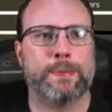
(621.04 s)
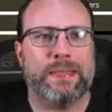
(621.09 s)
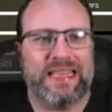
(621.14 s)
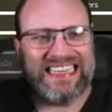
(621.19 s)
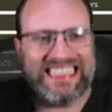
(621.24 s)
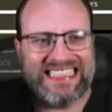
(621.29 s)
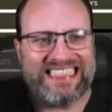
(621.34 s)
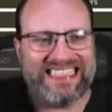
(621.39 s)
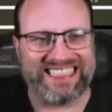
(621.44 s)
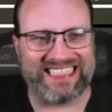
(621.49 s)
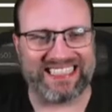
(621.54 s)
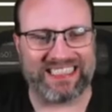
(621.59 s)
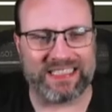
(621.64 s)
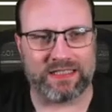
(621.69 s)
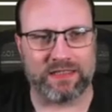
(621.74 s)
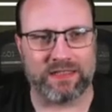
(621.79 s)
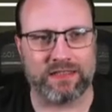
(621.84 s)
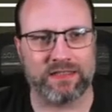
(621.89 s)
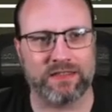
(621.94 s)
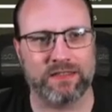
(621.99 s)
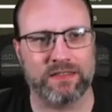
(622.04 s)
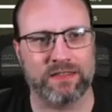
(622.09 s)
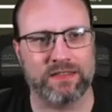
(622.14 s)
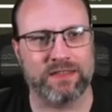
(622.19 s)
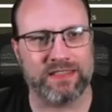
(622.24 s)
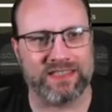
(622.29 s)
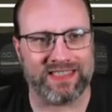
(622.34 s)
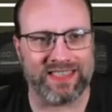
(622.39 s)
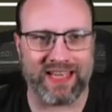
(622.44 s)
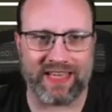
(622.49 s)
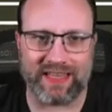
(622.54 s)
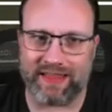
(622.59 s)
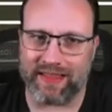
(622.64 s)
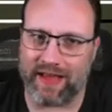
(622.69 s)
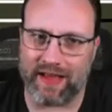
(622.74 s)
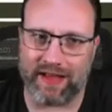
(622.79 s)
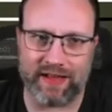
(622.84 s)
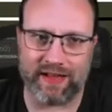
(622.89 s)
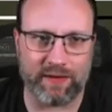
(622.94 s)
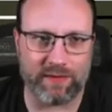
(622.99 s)
Yes. Take
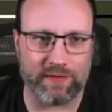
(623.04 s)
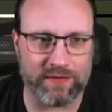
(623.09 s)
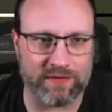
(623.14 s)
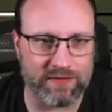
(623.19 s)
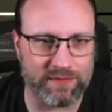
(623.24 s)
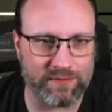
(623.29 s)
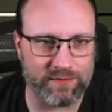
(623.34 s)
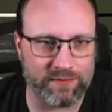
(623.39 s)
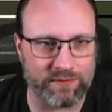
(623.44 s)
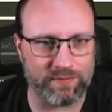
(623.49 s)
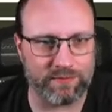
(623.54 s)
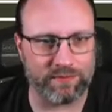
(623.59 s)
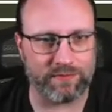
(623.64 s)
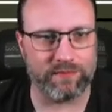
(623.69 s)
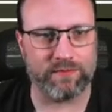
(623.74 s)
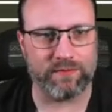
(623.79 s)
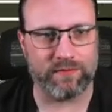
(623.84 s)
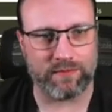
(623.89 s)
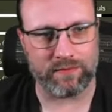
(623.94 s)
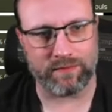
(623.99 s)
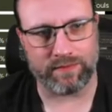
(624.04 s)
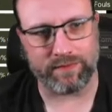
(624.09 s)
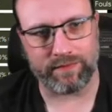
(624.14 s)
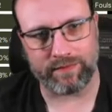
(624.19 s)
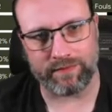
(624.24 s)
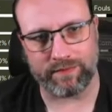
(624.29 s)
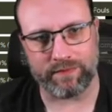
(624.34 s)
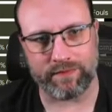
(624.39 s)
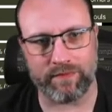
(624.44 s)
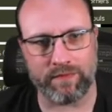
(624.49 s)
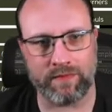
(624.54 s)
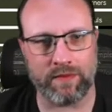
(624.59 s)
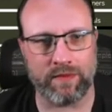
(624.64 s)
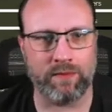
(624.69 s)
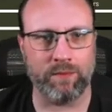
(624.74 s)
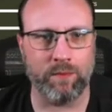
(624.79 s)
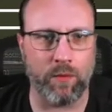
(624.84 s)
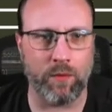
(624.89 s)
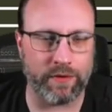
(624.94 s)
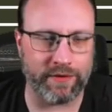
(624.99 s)
that. That was
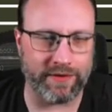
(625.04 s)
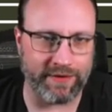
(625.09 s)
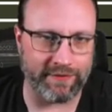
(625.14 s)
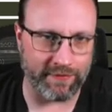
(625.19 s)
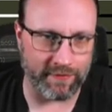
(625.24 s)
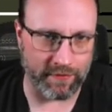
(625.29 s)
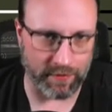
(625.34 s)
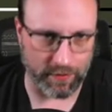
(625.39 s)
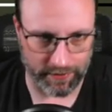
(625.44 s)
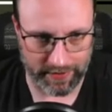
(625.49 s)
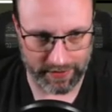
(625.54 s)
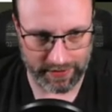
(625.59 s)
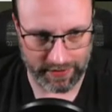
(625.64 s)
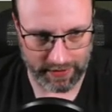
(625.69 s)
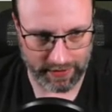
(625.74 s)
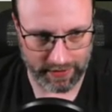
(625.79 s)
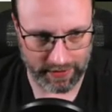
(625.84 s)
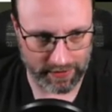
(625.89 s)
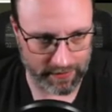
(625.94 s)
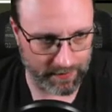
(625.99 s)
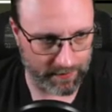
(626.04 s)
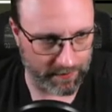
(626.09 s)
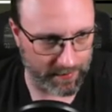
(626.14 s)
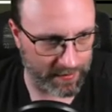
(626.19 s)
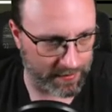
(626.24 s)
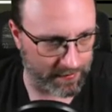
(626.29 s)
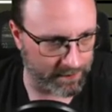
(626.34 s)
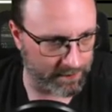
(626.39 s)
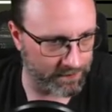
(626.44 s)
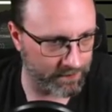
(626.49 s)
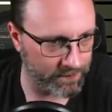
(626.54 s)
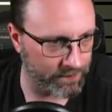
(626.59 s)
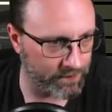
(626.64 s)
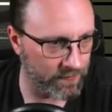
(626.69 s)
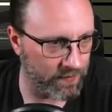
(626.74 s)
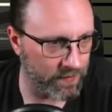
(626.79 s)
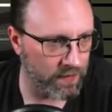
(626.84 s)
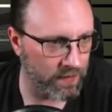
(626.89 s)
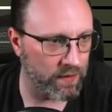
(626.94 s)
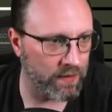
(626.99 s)
more difficult than it needed to be.
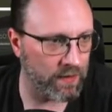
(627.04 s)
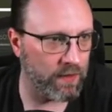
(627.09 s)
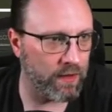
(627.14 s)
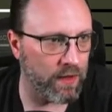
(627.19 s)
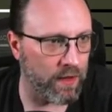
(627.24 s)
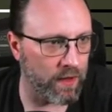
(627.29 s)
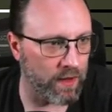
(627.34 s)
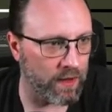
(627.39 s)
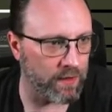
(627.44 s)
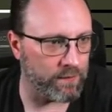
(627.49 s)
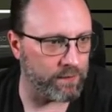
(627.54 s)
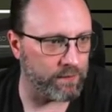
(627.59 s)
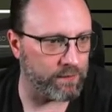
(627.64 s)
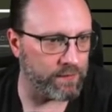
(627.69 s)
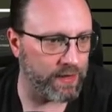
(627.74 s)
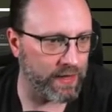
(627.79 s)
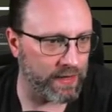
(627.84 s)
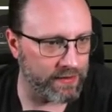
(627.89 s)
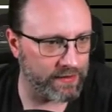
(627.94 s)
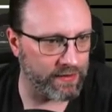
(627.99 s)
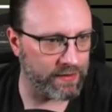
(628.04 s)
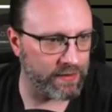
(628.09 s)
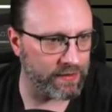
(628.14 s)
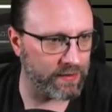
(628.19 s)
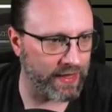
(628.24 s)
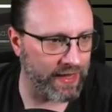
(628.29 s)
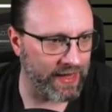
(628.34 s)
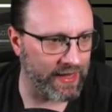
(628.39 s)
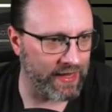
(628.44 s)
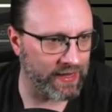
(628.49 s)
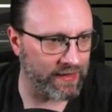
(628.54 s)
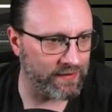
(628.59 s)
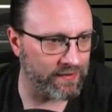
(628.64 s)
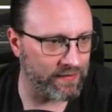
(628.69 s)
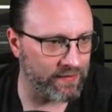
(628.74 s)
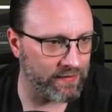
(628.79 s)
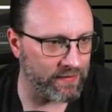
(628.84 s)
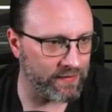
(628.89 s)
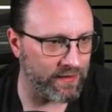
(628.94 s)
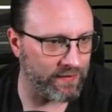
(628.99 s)
19 to 8,
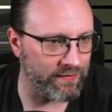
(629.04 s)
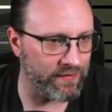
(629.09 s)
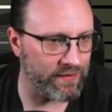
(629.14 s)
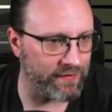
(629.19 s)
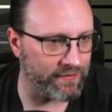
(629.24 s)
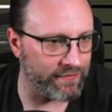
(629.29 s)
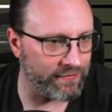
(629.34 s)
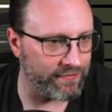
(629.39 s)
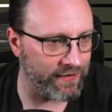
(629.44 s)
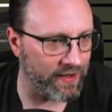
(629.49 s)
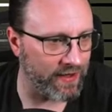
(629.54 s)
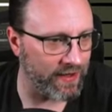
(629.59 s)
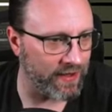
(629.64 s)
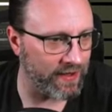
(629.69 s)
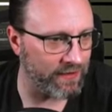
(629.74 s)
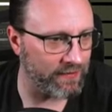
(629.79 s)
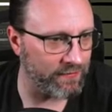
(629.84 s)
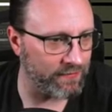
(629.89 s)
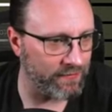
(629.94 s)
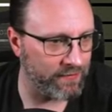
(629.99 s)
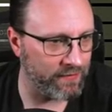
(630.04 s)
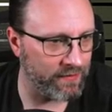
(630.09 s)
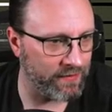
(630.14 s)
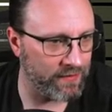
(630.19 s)
11 to 5.